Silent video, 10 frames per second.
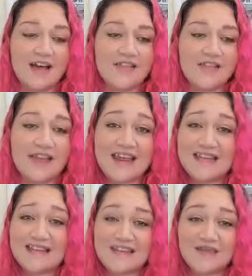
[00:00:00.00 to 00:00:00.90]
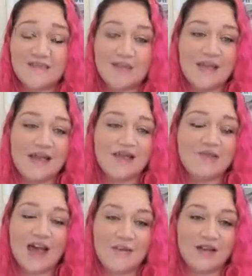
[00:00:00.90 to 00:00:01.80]
That is it from me. If
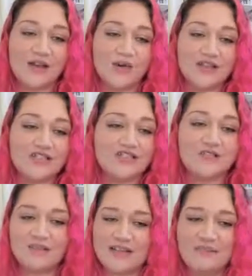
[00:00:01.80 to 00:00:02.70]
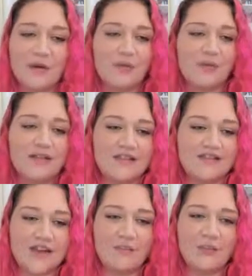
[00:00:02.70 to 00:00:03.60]
you have any questions, please pop them in the
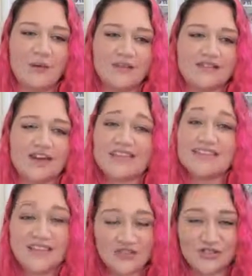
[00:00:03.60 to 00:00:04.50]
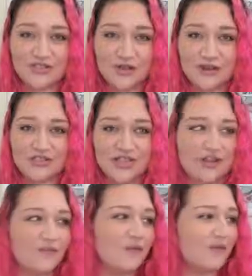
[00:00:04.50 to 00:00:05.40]
chat box. I send you so much
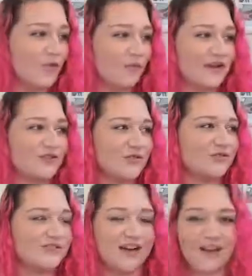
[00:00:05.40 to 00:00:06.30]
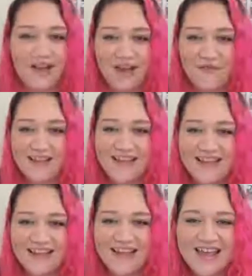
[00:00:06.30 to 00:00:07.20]
love before my dogs start
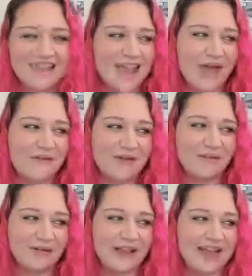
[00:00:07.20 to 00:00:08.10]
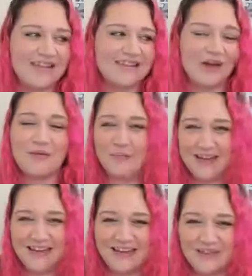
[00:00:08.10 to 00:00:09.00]
having a play, so I
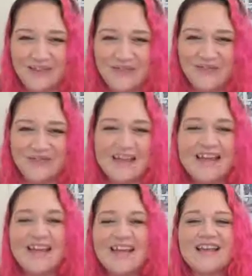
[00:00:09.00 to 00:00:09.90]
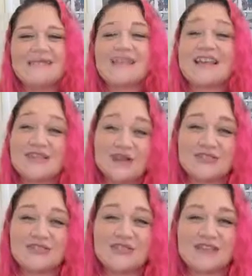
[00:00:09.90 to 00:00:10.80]
better get off. Sending
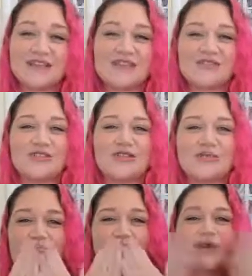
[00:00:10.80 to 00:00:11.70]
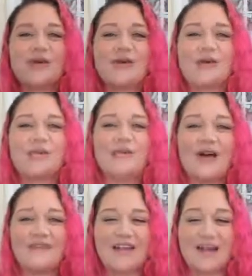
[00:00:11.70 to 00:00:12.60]
so much love to you.
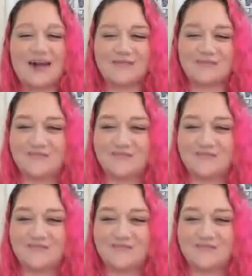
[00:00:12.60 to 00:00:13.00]
Bye for now.